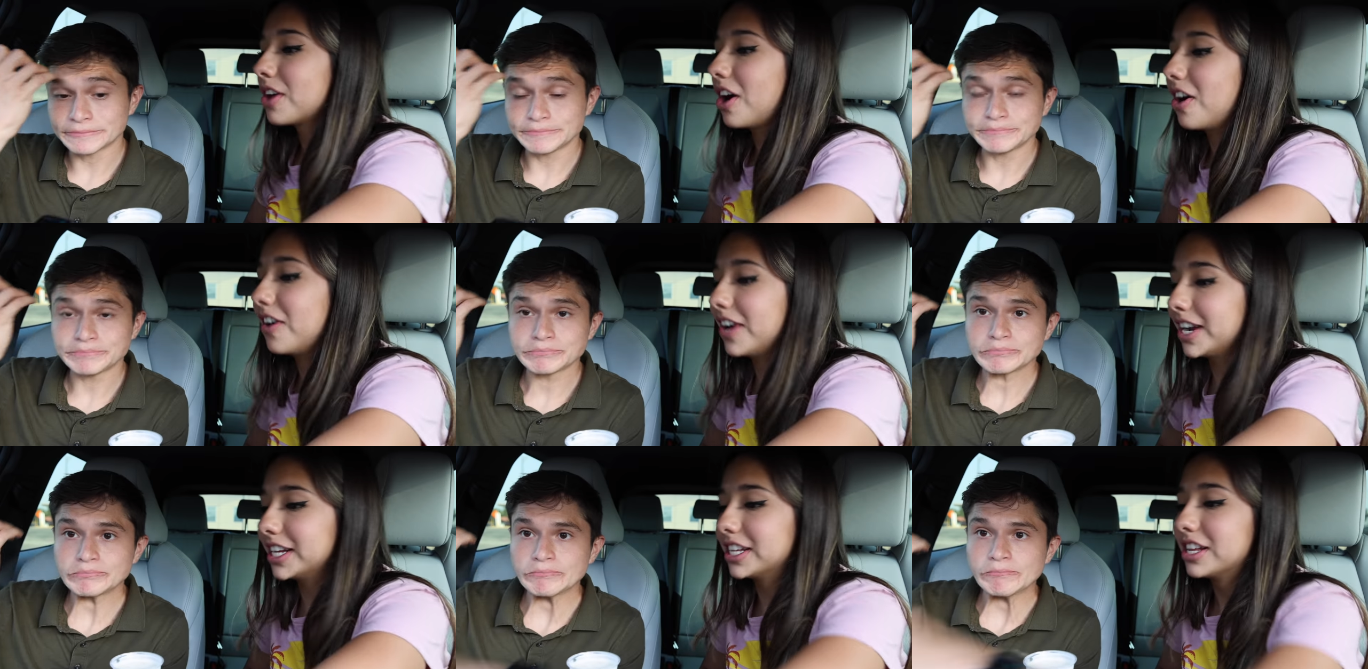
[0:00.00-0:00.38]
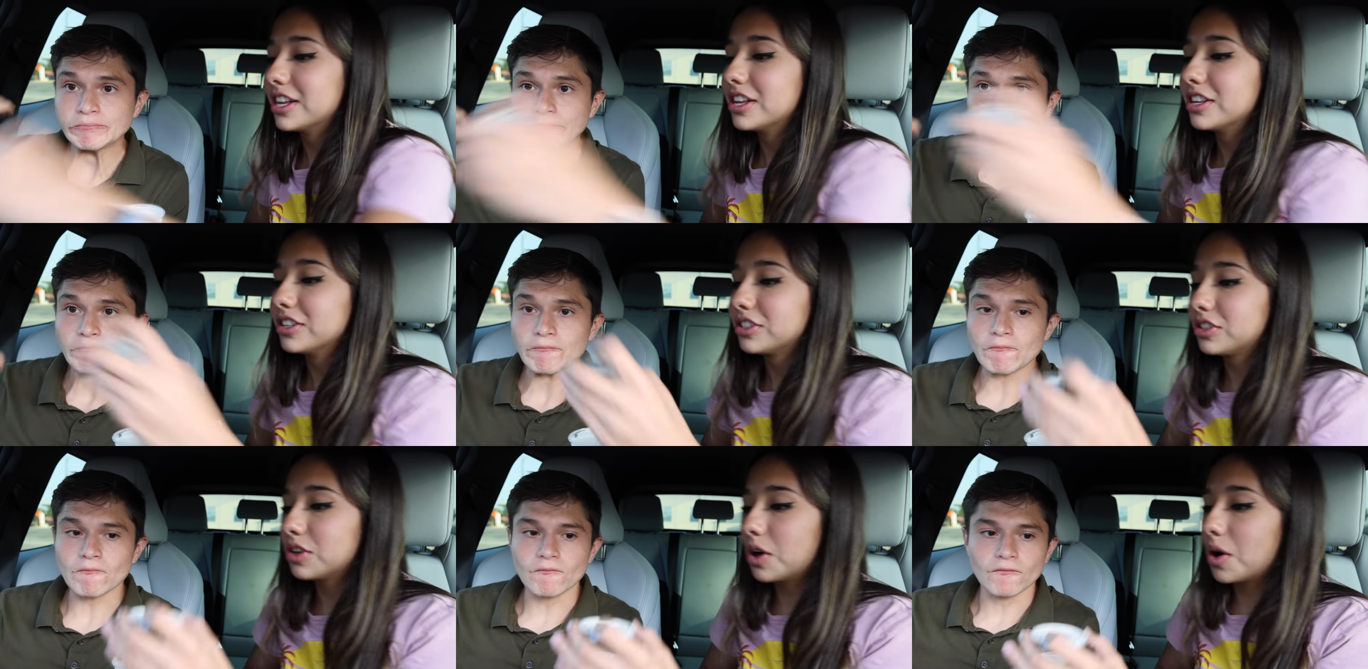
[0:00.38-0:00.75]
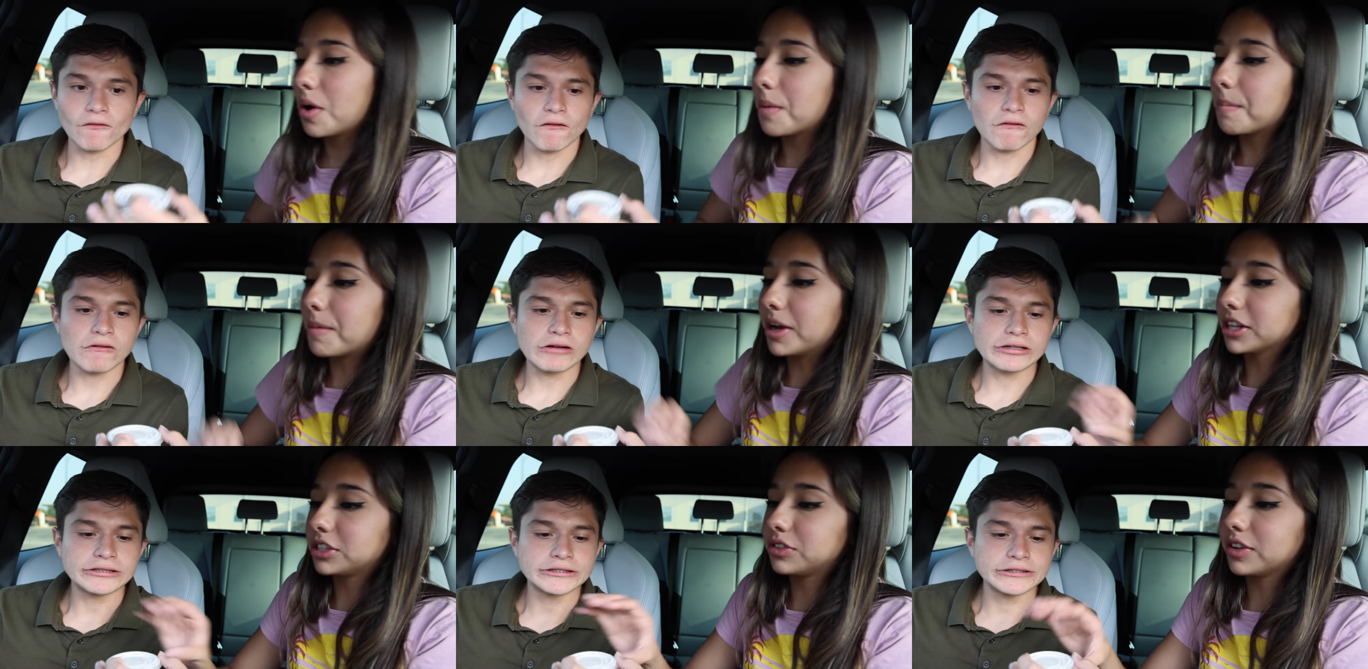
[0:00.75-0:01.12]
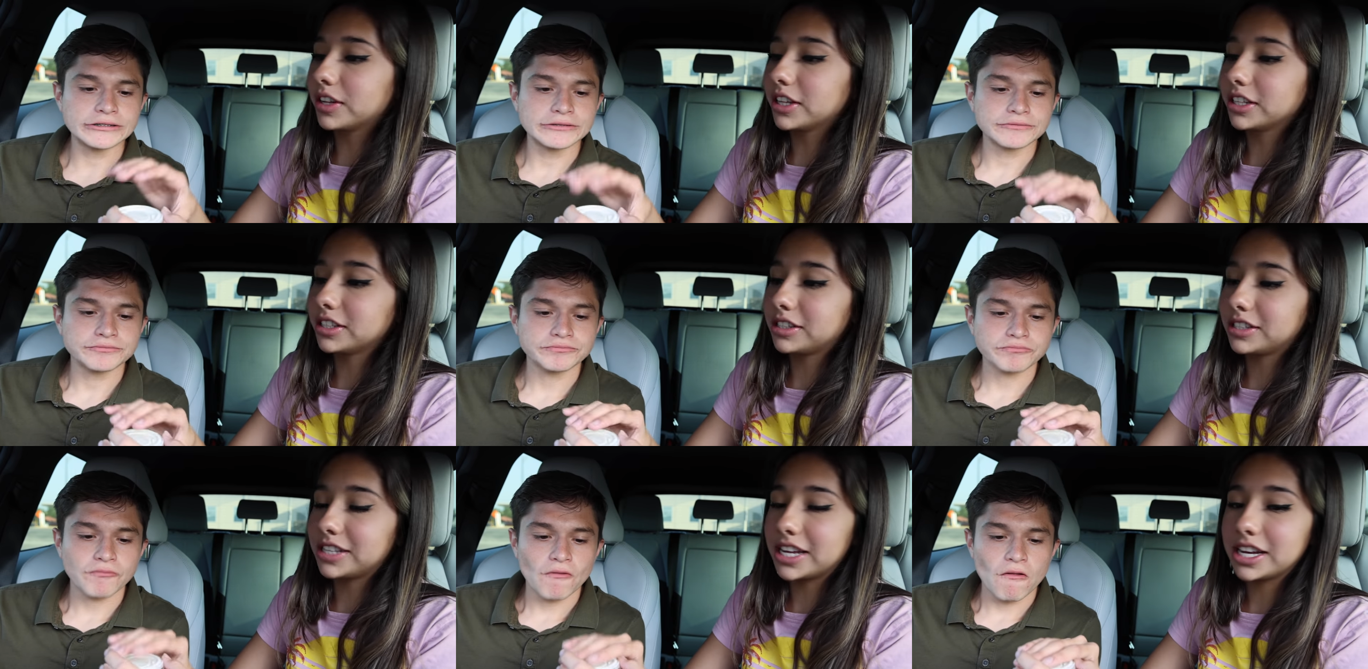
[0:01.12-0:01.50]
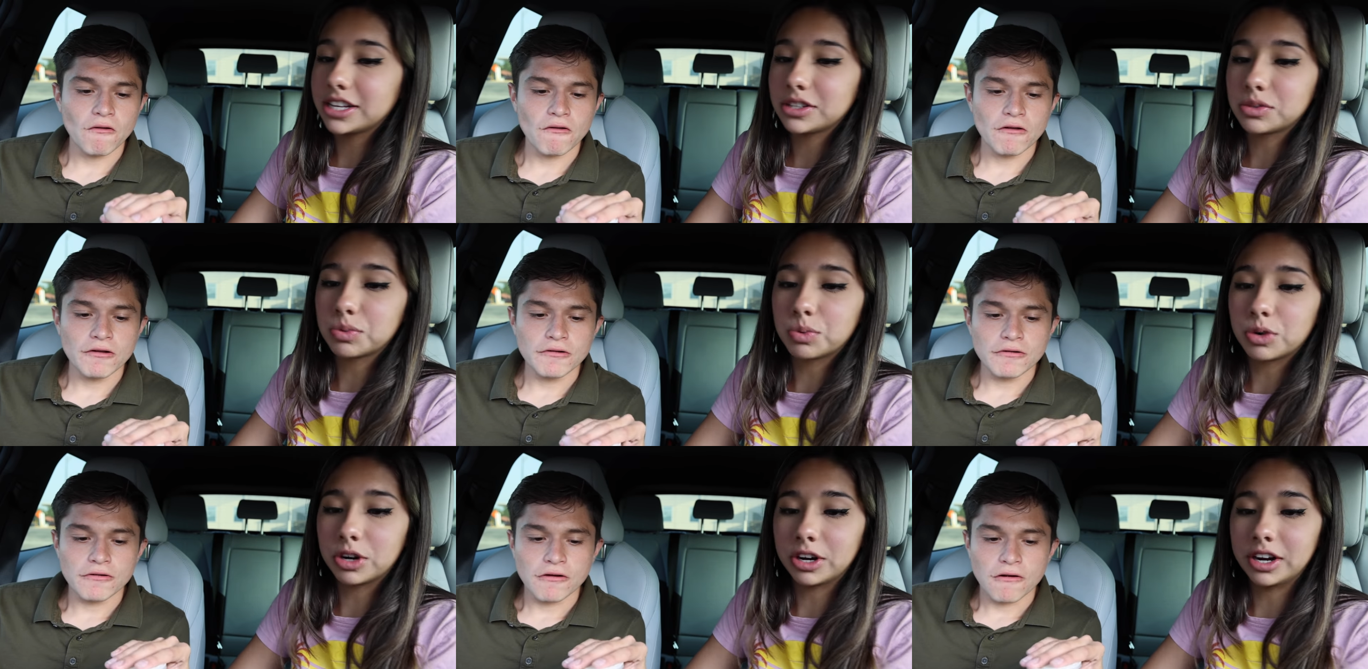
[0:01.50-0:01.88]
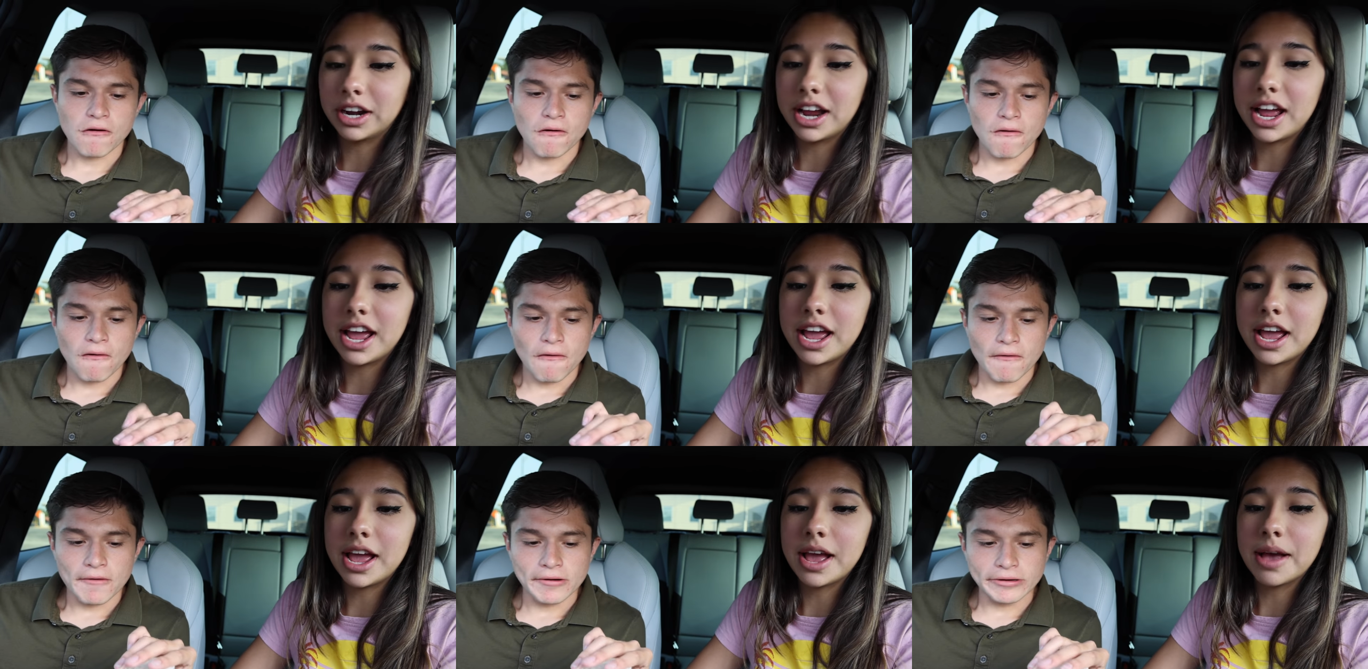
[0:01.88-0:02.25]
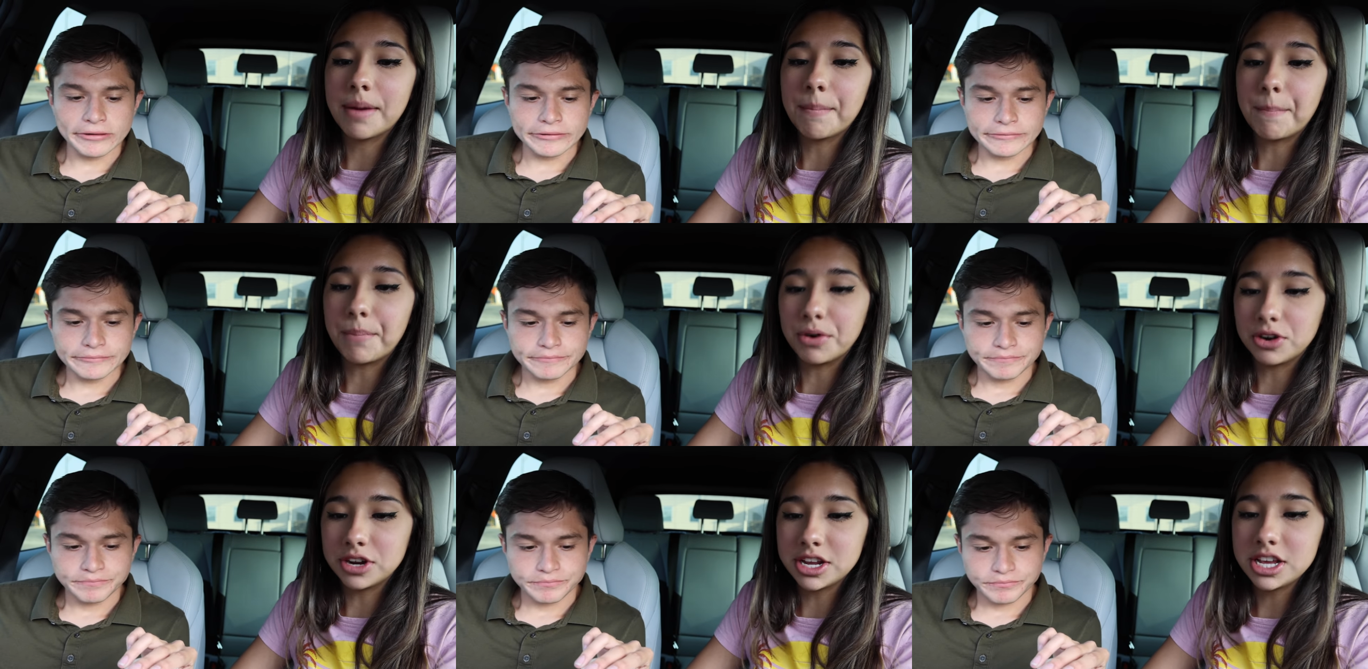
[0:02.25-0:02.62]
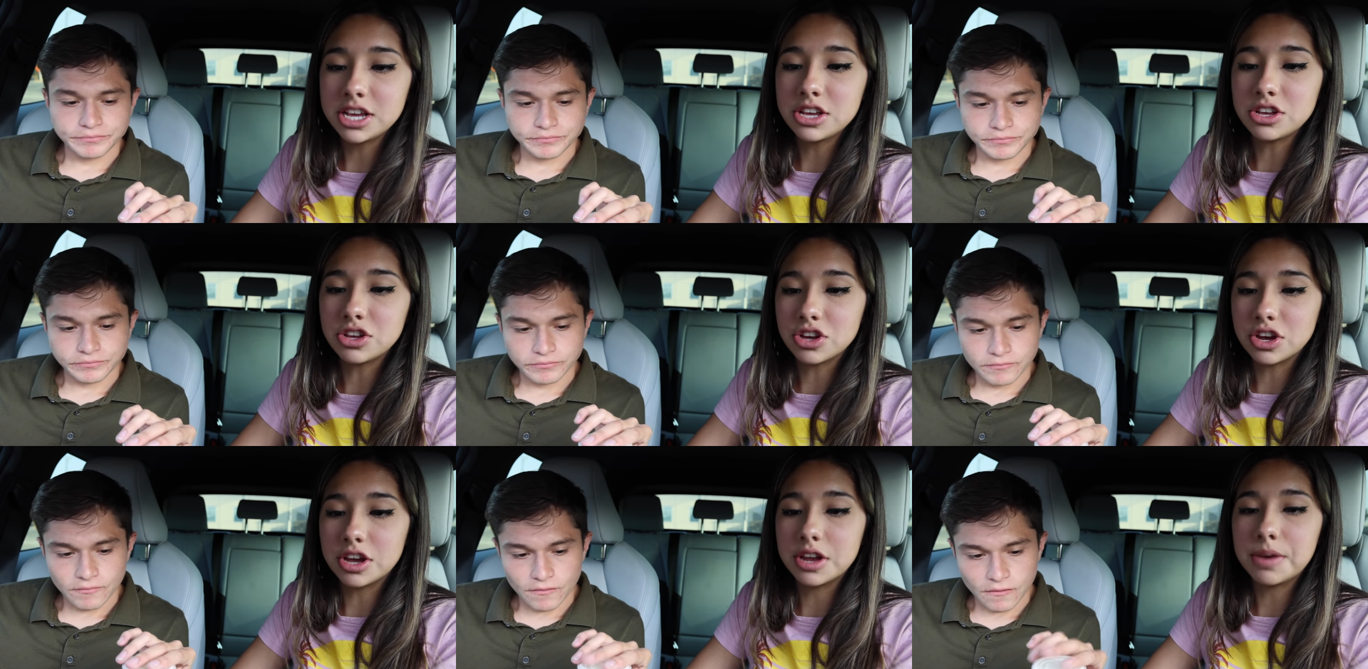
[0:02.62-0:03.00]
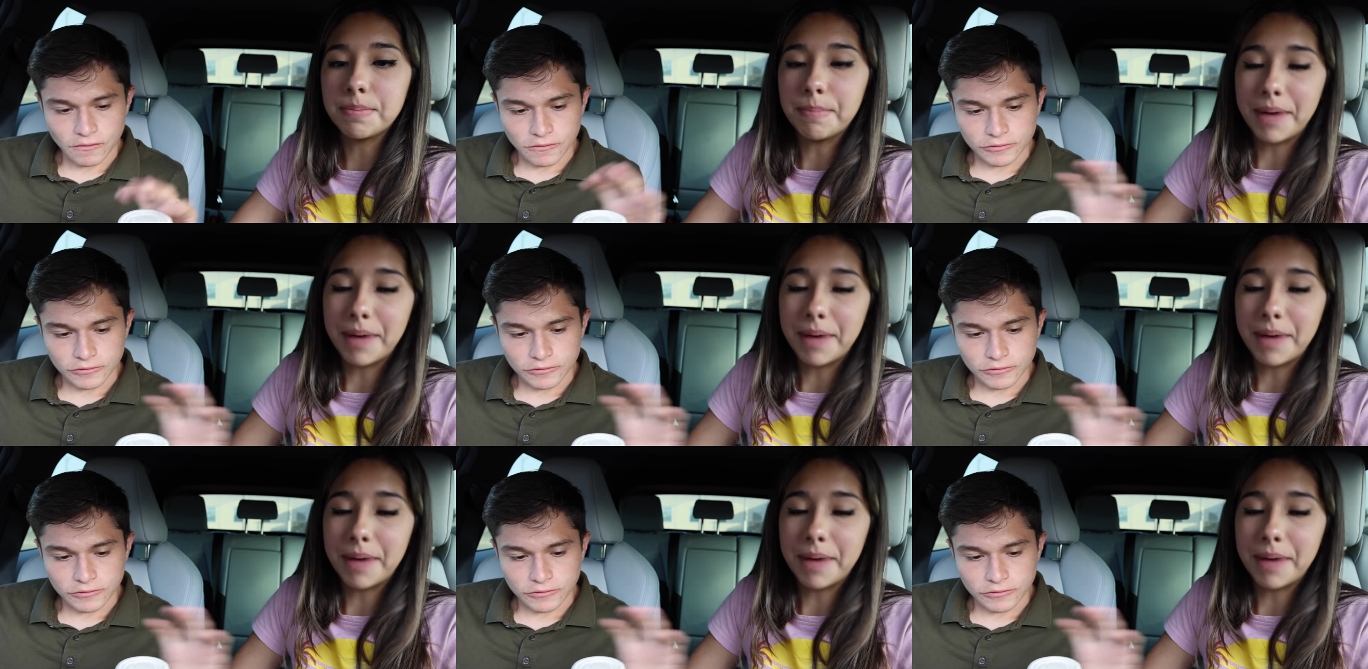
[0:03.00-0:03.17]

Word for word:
Speaker 1: All right. So mozzarella sticks were a pretty good